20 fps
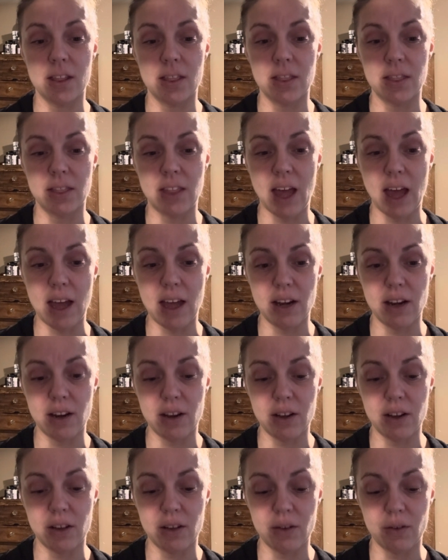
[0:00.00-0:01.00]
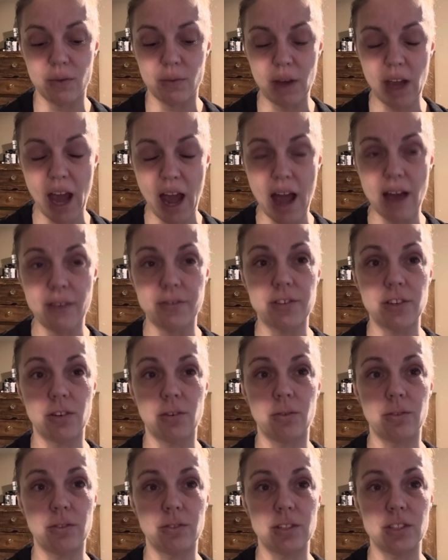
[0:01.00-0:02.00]
that we have to
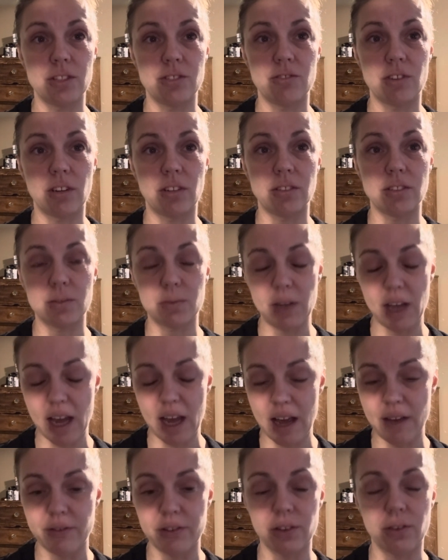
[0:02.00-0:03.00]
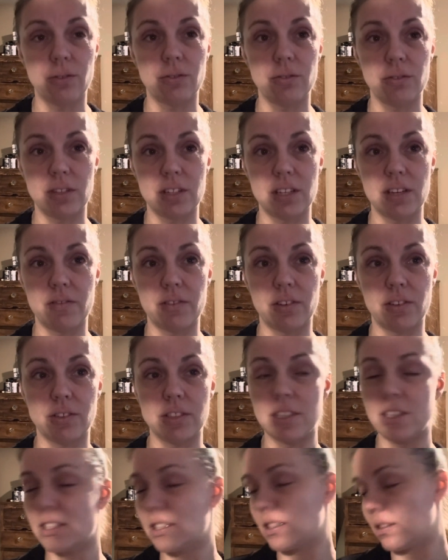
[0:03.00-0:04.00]
go through the struggles, we have to go through the
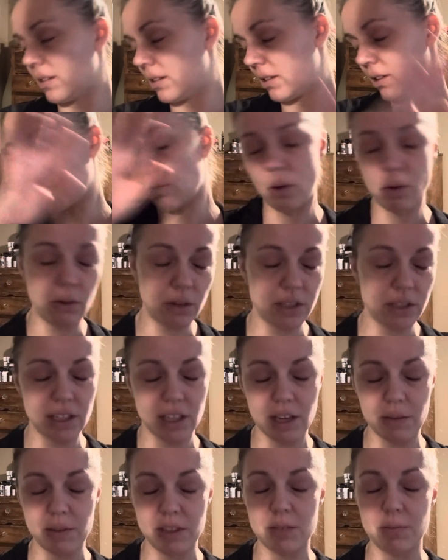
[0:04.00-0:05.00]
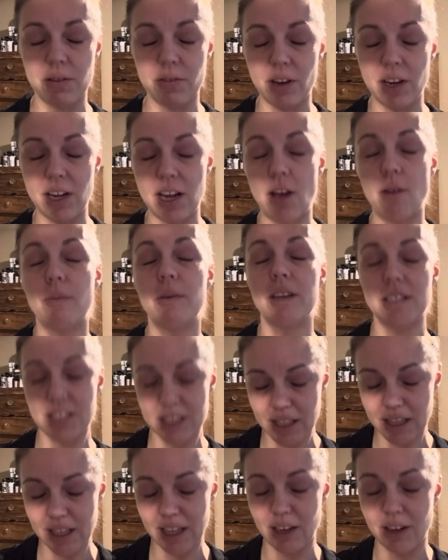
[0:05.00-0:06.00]
difficulties. The quote isn't coming to me right now, but it's
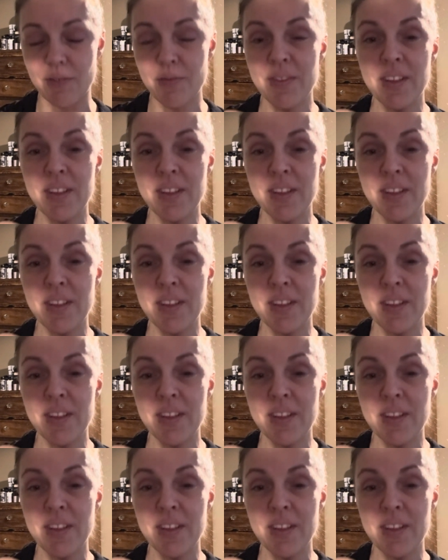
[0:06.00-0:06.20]
in there.